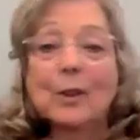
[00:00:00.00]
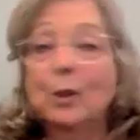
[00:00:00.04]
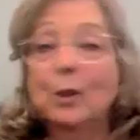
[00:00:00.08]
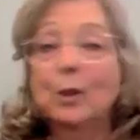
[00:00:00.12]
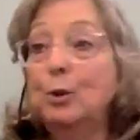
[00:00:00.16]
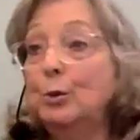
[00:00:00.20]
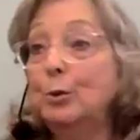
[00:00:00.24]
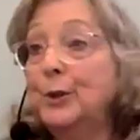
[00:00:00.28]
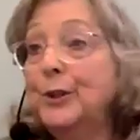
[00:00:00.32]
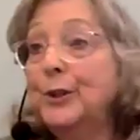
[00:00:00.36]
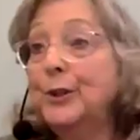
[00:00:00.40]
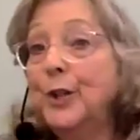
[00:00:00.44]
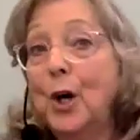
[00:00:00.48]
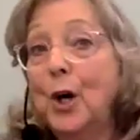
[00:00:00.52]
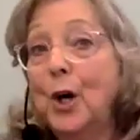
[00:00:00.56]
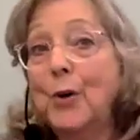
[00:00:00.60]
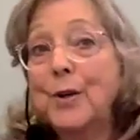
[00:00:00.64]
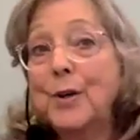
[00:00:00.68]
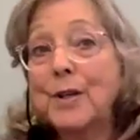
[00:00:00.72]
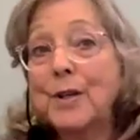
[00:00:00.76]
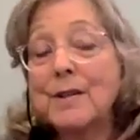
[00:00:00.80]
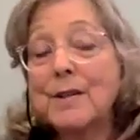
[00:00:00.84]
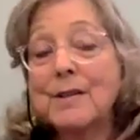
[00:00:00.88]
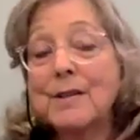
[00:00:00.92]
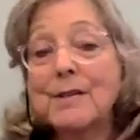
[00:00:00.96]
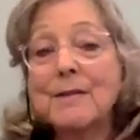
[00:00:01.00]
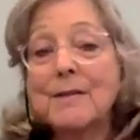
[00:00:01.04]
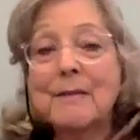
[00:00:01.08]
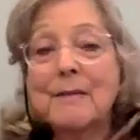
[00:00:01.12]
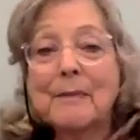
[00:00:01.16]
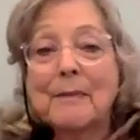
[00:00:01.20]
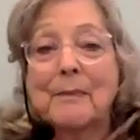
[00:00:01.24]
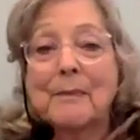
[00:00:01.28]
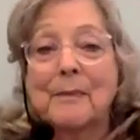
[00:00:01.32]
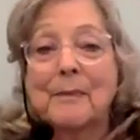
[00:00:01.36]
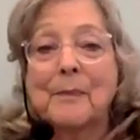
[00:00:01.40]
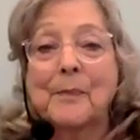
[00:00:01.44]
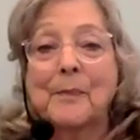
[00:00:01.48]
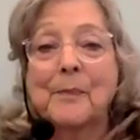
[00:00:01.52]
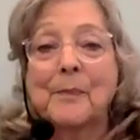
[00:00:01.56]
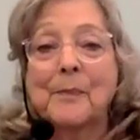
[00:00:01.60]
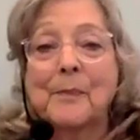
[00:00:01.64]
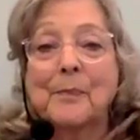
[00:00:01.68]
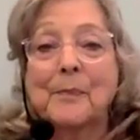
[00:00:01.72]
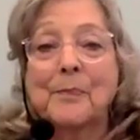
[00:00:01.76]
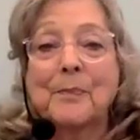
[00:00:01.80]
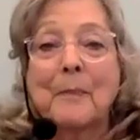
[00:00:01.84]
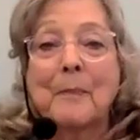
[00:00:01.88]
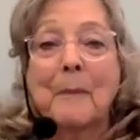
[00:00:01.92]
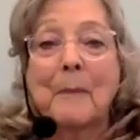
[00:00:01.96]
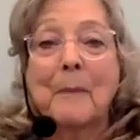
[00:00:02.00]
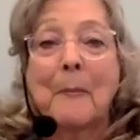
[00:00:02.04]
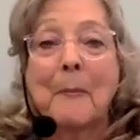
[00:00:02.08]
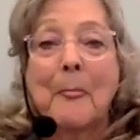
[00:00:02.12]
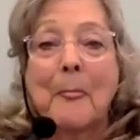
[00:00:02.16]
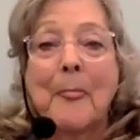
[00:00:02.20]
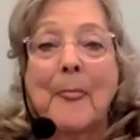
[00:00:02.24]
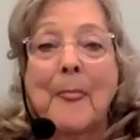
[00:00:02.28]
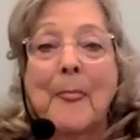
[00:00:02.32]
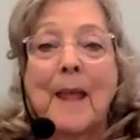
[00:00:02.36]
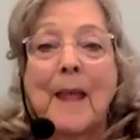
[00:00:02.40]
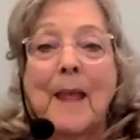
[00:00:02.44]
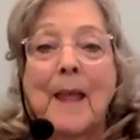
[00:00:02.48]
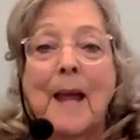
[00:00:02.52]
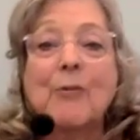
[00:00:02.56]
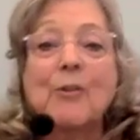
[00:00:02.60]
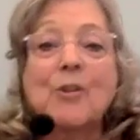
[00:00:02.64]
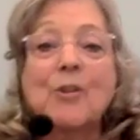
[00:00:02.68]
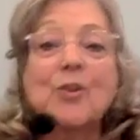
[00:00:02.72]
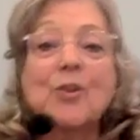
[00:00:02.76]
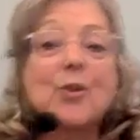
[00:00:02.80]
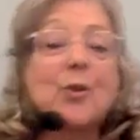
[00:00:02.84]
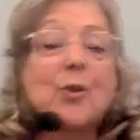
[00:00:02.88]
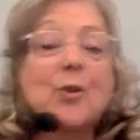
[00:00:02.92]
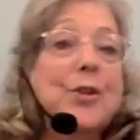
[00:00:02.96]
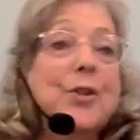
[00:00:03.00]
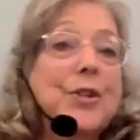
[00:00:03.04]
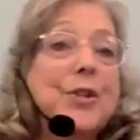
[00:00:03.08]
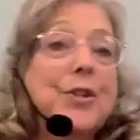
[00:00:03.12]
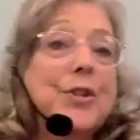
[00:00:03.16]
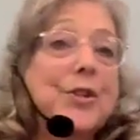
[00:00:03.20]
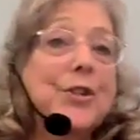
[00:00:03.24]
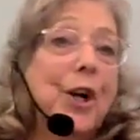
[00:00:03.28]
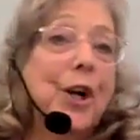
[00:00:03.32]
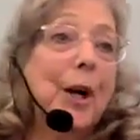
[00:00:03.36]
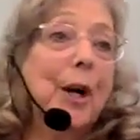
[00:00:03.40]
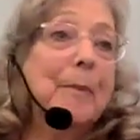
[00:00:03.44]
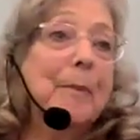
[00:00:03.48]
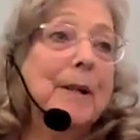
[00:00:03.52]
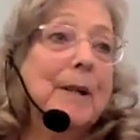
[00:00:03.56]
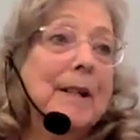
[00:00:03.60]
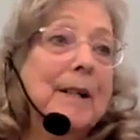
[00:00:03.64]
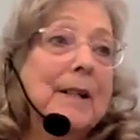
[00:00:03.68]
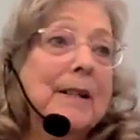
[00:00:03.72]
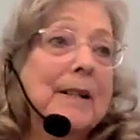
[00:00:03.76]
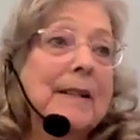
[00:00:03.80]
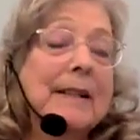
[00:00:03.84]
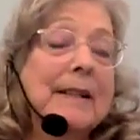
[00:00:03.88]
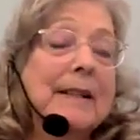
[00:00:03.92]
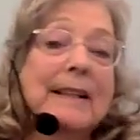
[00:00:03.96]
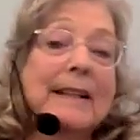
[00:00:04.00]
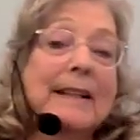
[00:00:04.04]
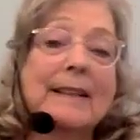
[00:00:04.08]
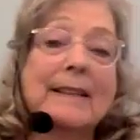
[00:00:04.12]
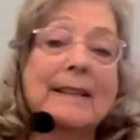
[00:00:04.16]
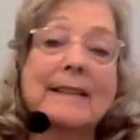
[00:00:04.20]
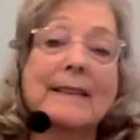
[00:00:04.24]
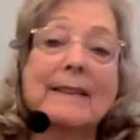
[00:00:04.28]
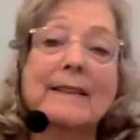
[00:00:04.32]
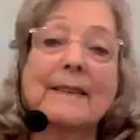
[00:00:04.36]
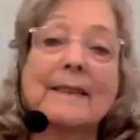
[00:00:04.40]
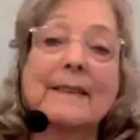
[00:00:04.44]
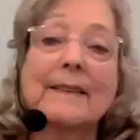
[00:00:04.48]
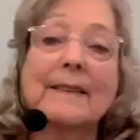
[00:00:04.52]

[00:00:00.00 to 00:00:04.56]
Who would notice? I was new to the Dharma and